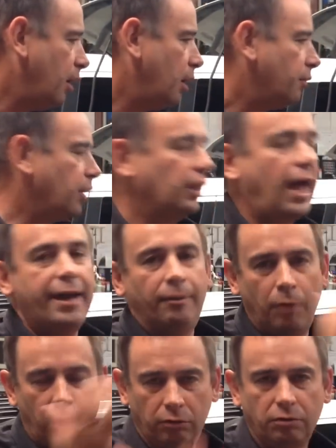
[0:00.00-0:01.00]
The later
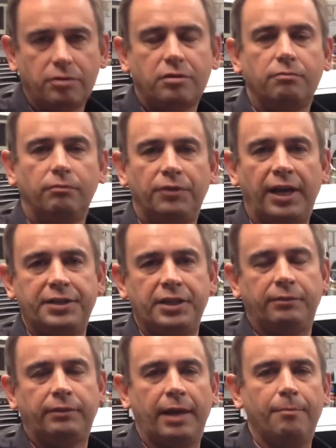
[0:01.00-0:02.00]
models, they did
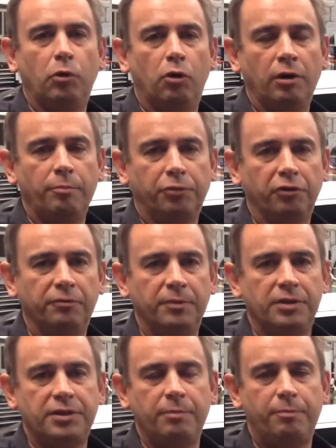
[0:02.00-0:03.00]
get more
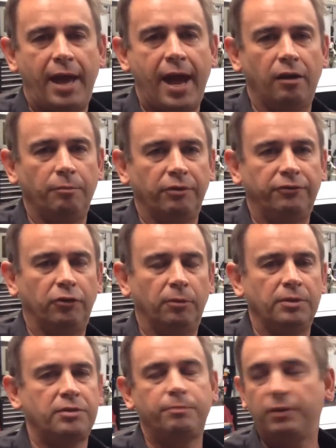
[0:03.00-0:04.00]
improvements in power and
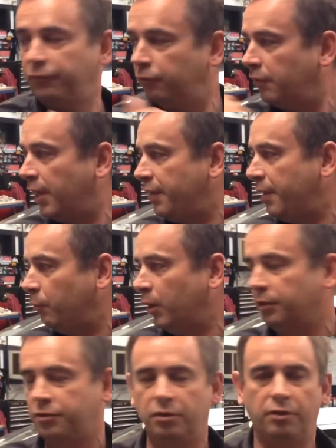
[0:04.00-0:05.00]
performance before they then
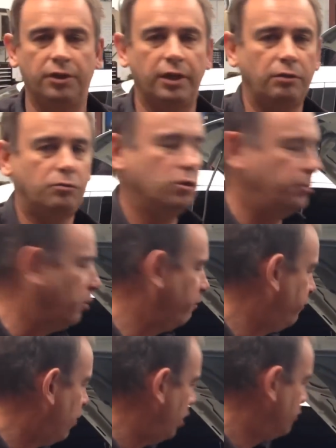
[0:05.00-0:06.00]
went to the
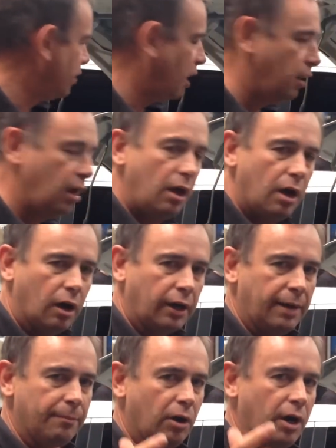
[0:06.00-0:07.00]
2.5. So I'll
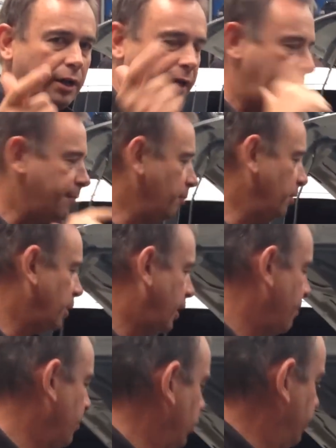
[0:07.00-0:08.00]
get my cameraman to
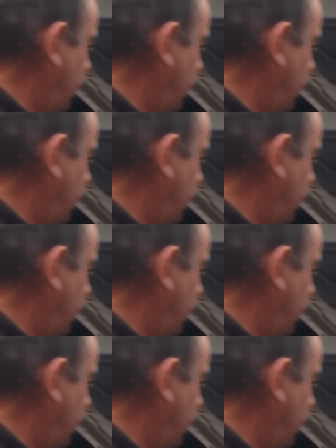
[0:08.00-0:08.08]
come a little bit